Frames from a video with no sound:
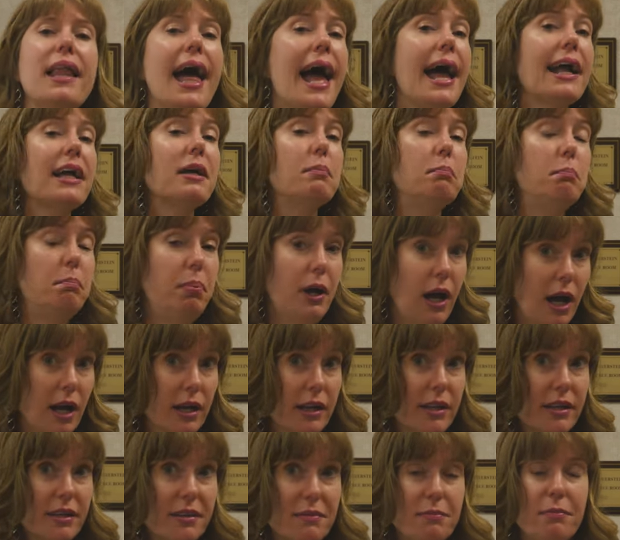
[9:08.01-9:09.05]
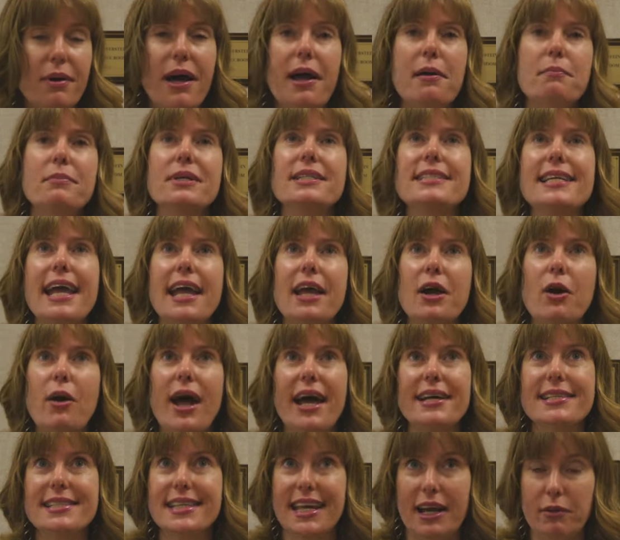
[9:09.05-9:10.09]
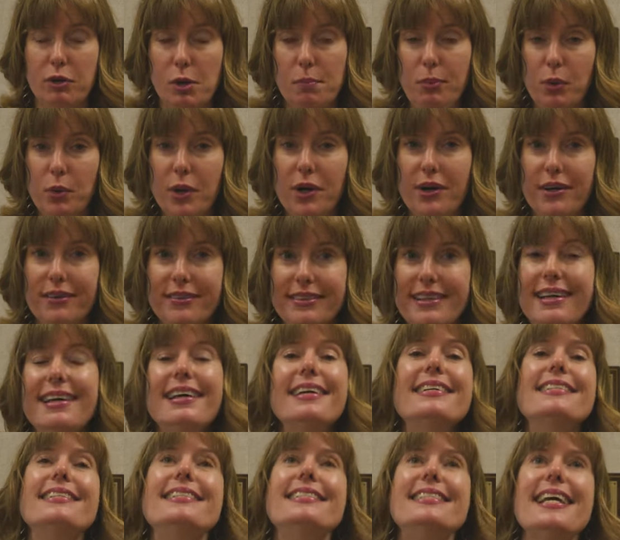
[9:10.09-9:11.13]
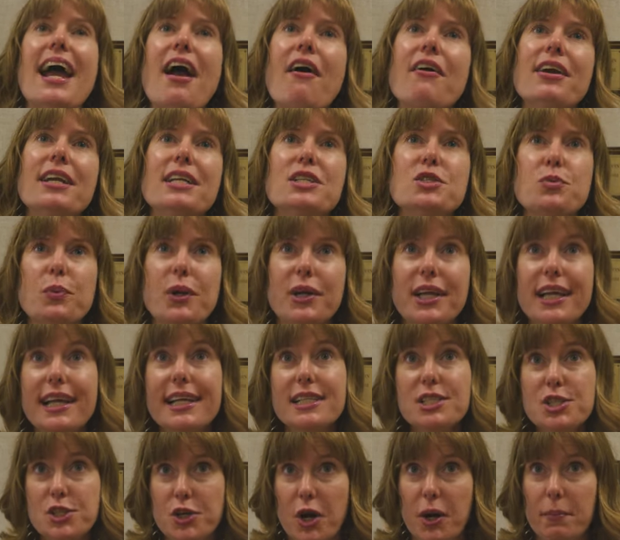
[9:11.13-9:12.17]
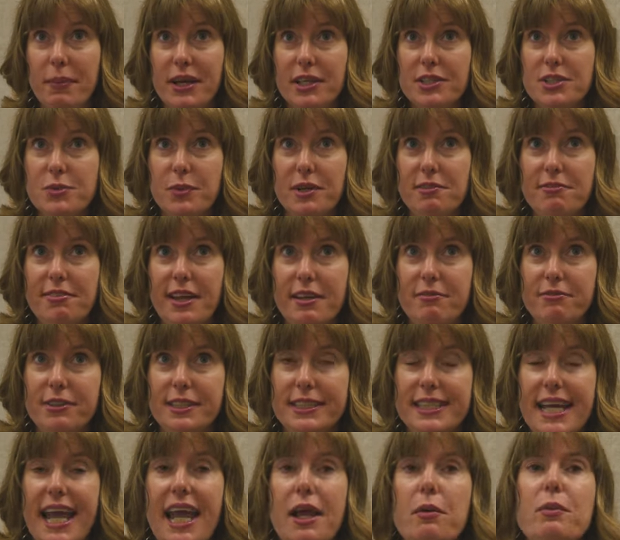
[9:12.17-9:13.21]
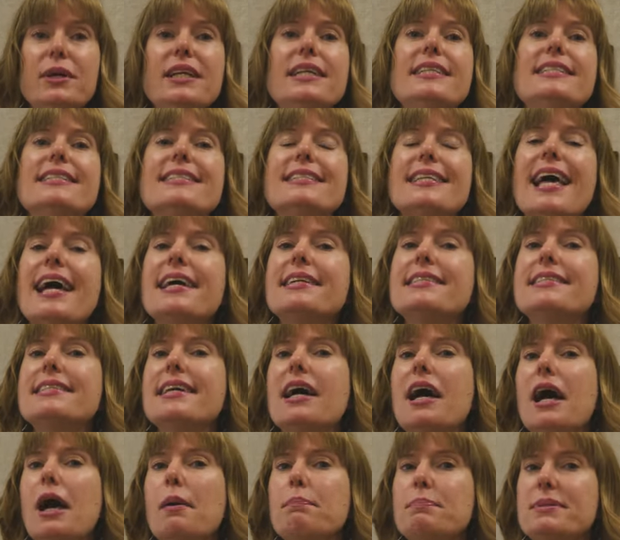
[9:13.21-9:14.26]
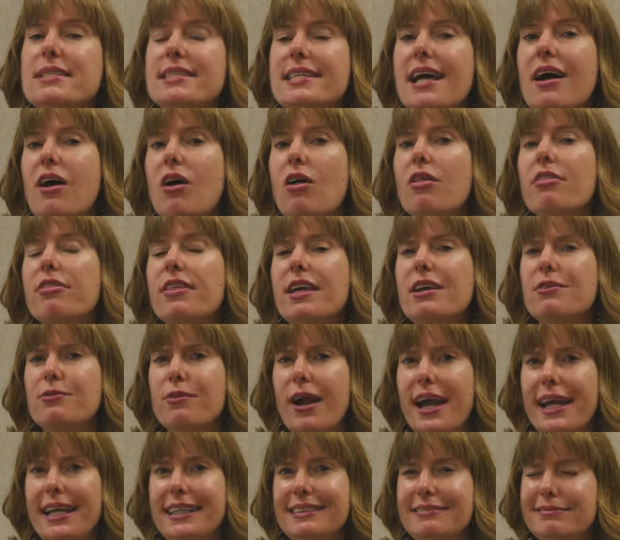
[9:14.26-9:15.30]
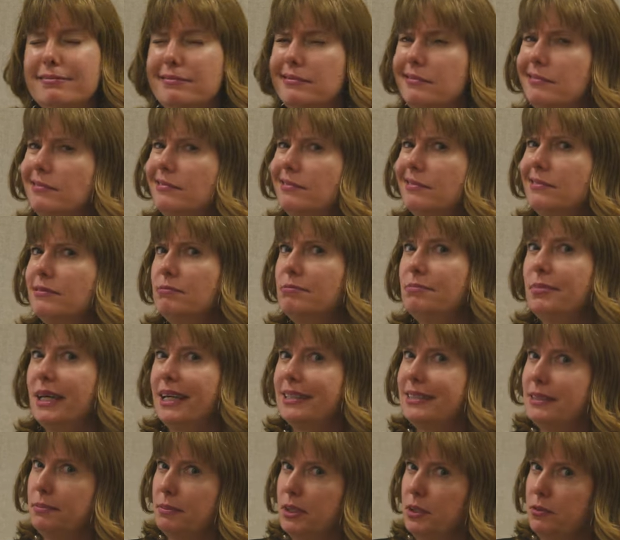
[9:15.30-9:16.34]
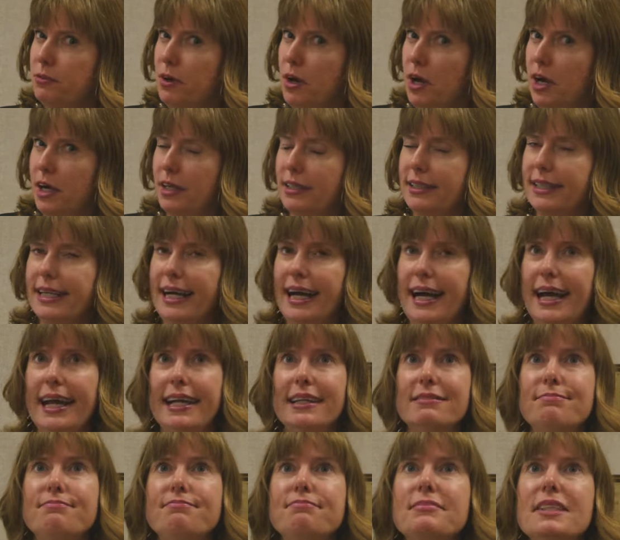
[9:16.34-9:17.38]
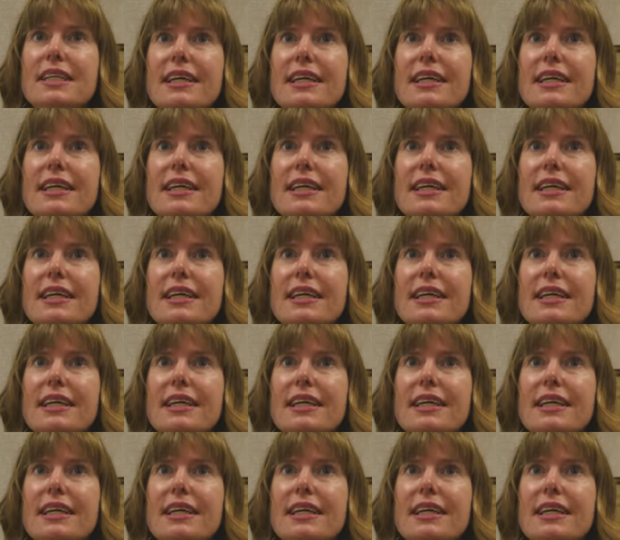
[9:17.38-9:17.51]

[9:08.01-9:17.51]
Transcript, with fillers: Black Buck by Mateo Askaripour. Darren is working at Starbucks one fateful day when he decides to upsell the right, mm, possibly wrong, guy.